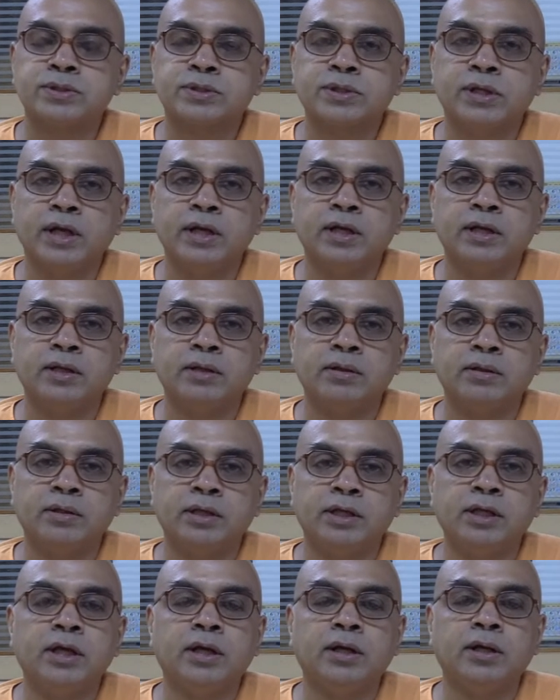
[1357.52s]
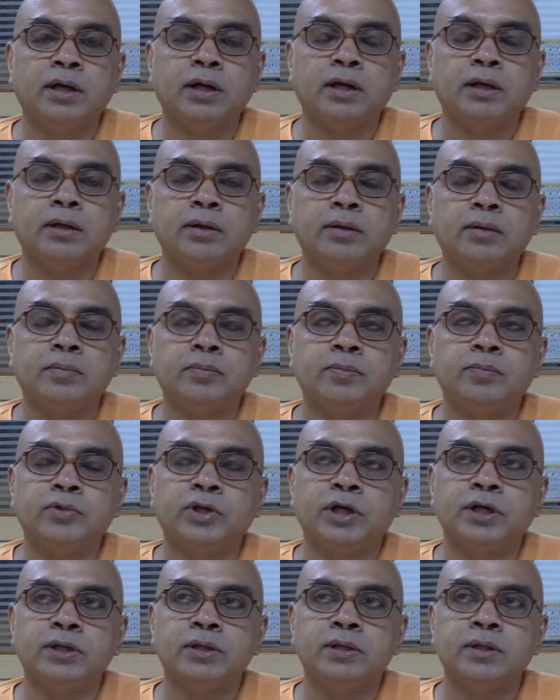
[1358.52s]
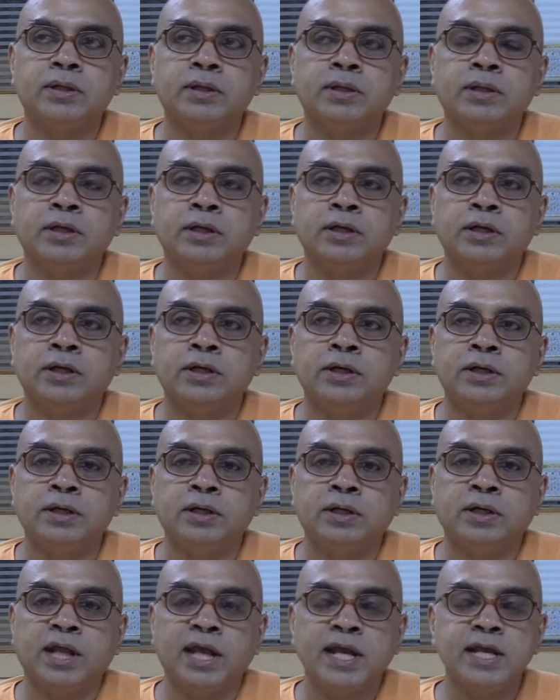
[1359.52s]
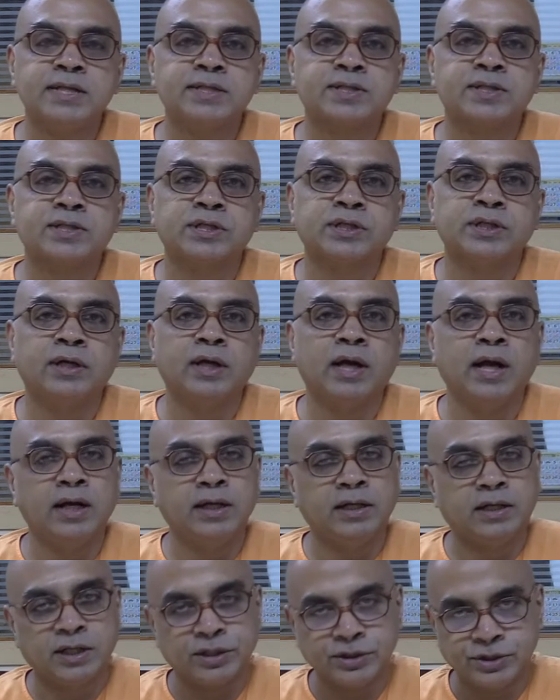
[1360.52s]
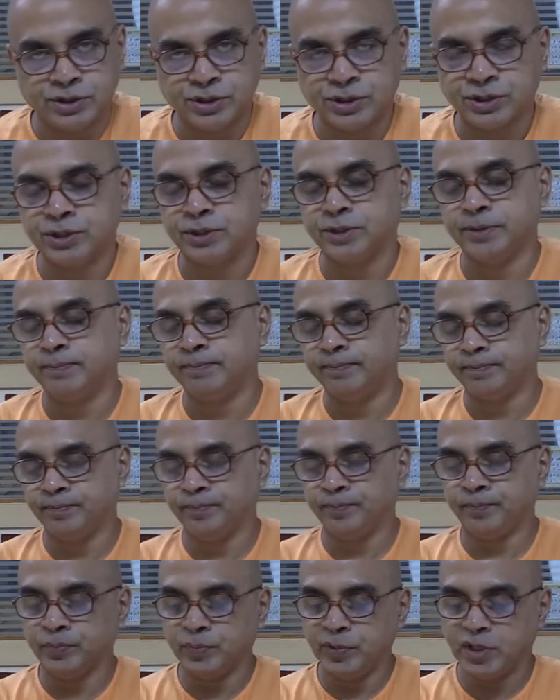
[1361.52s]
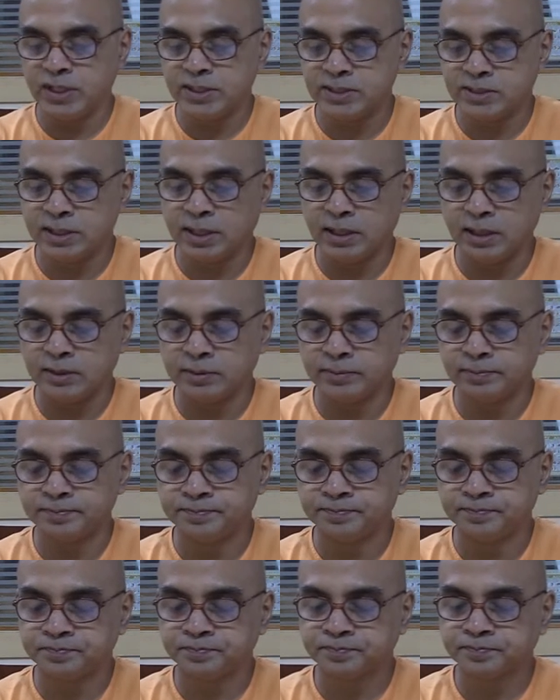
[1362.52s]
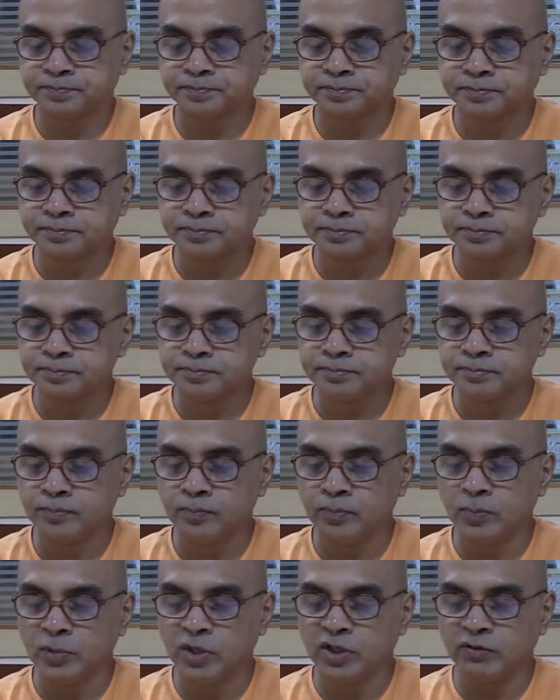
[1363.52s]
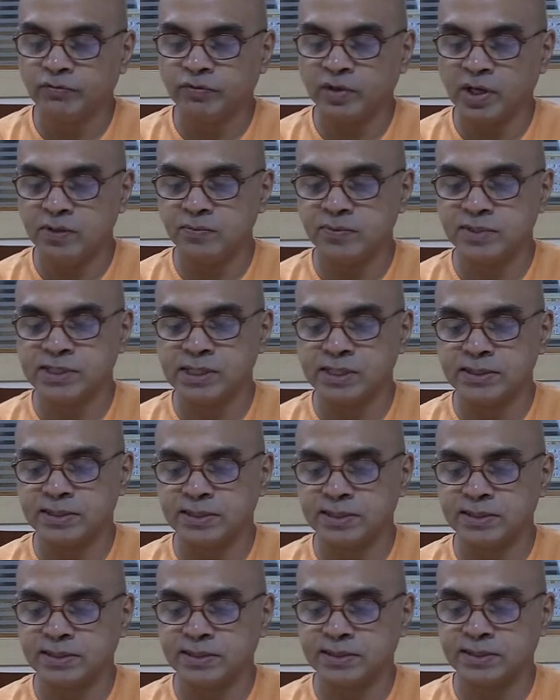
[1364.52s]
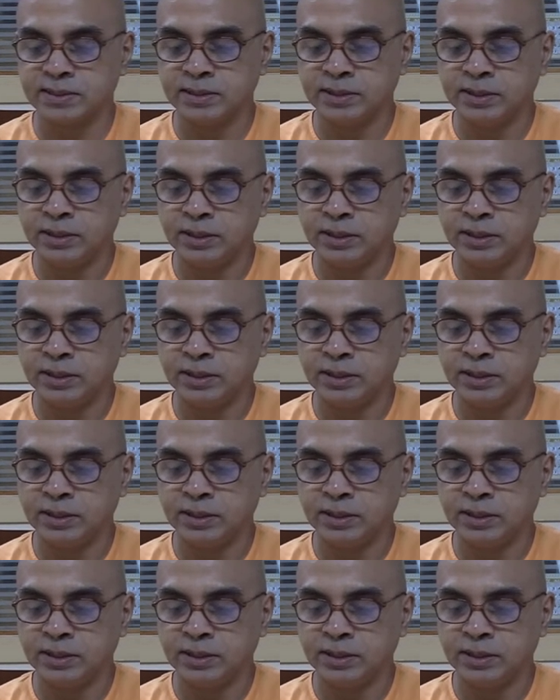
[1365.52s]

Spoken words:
and here then taste and touch. These are the five senses.